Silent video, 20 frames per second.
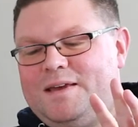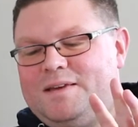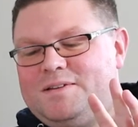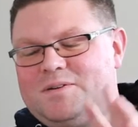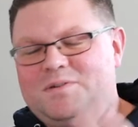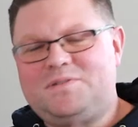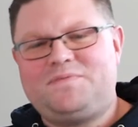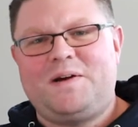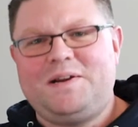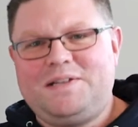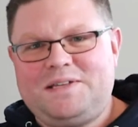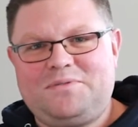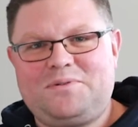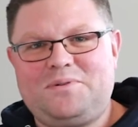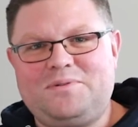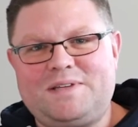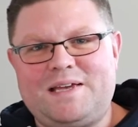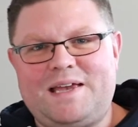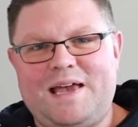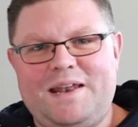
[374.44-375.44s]
So it's very
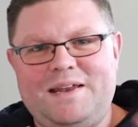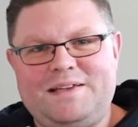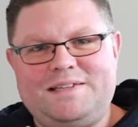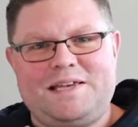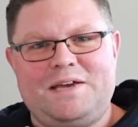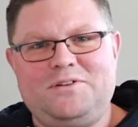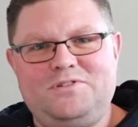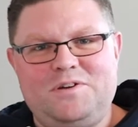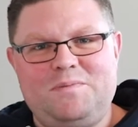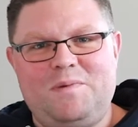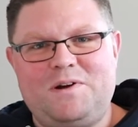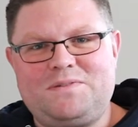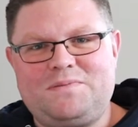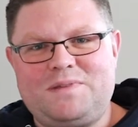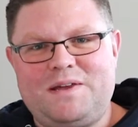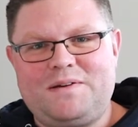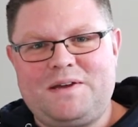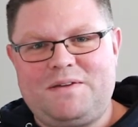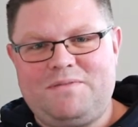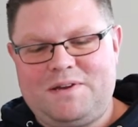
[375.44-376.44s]
difficult to kind of say too much
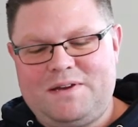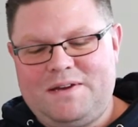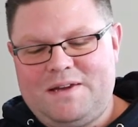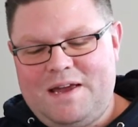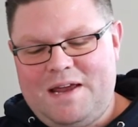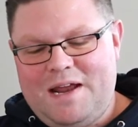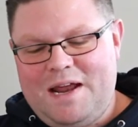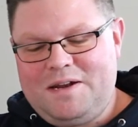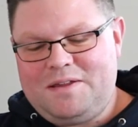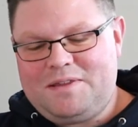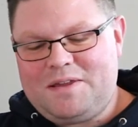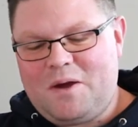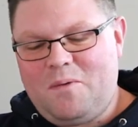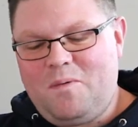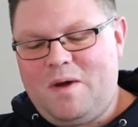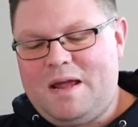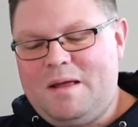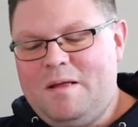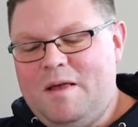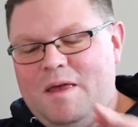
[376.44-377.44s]
without giving anything
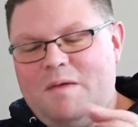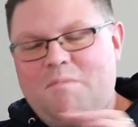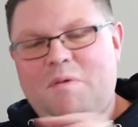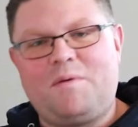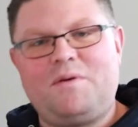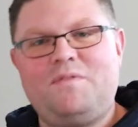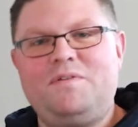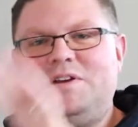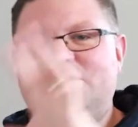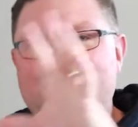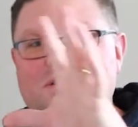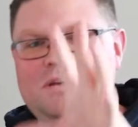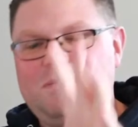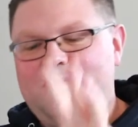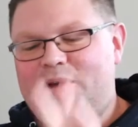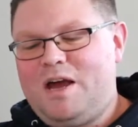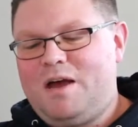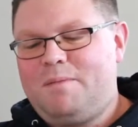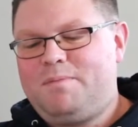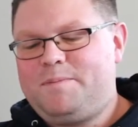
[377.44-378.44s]
away. But I'm going to read you the
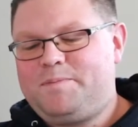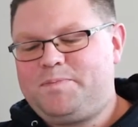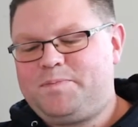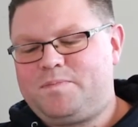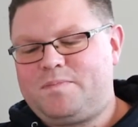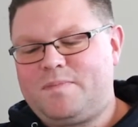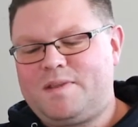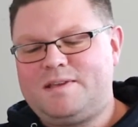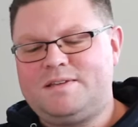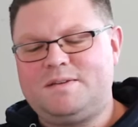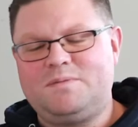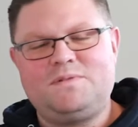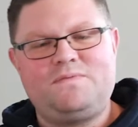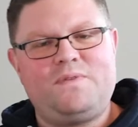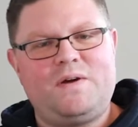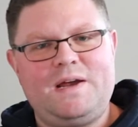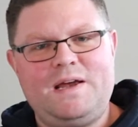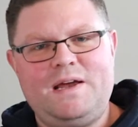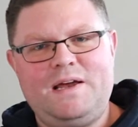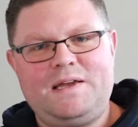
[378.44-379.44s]
blurb, because it was
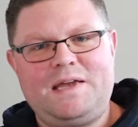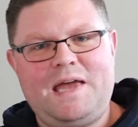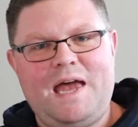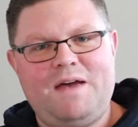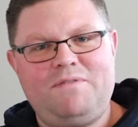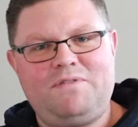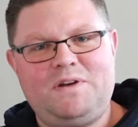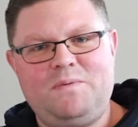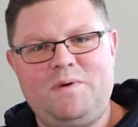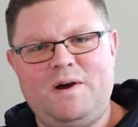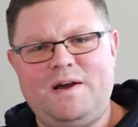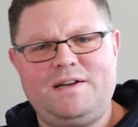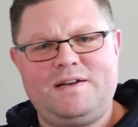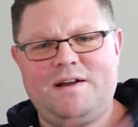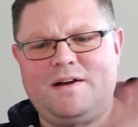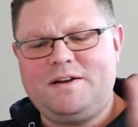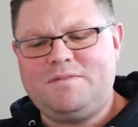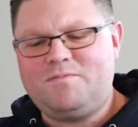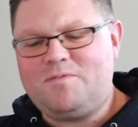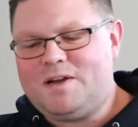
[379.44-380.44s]
very carefully worded.
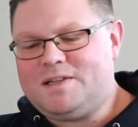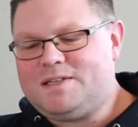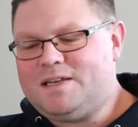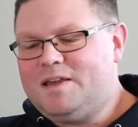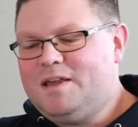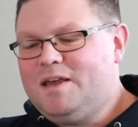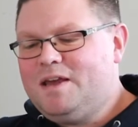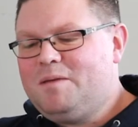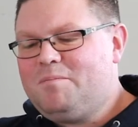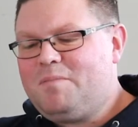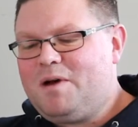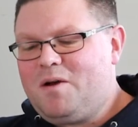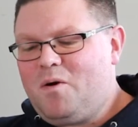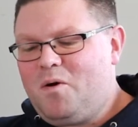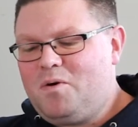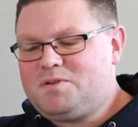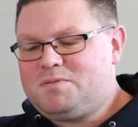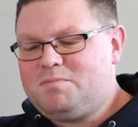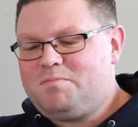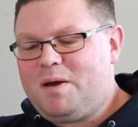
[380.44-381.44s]
I didn't write it. My
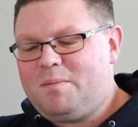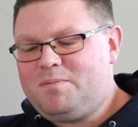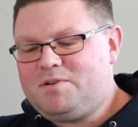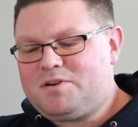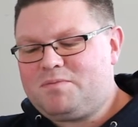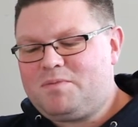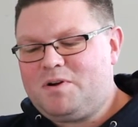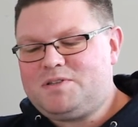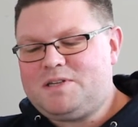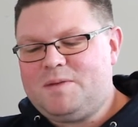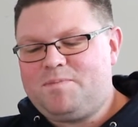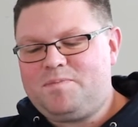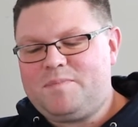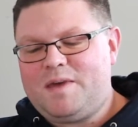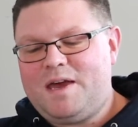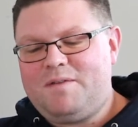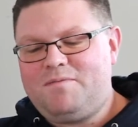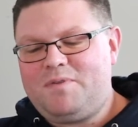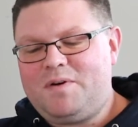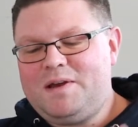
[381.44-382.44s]
awesome publisher wrote it
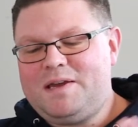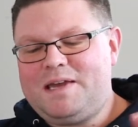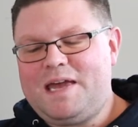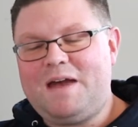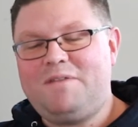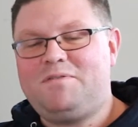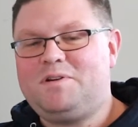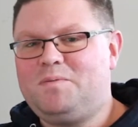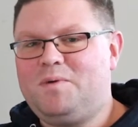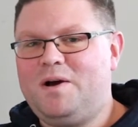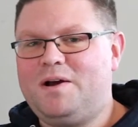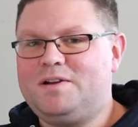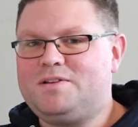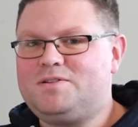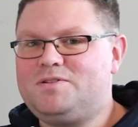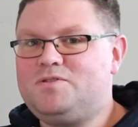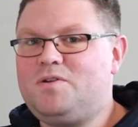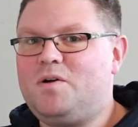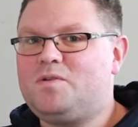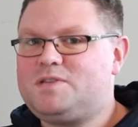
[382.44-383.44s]
very carefully
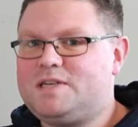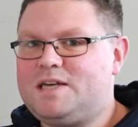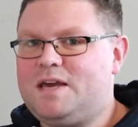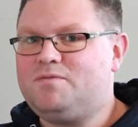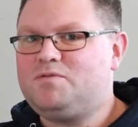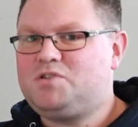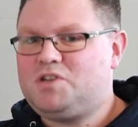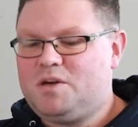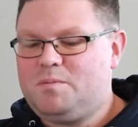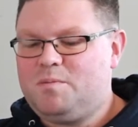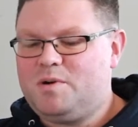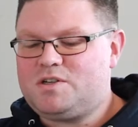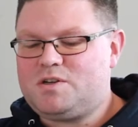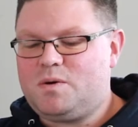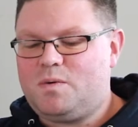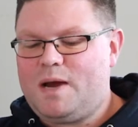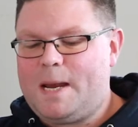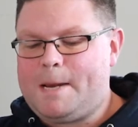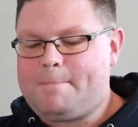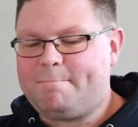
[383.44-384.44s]
worded, not to give too much
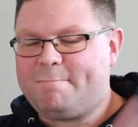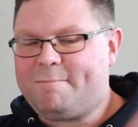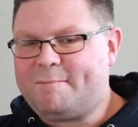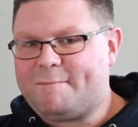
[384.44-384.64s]
away.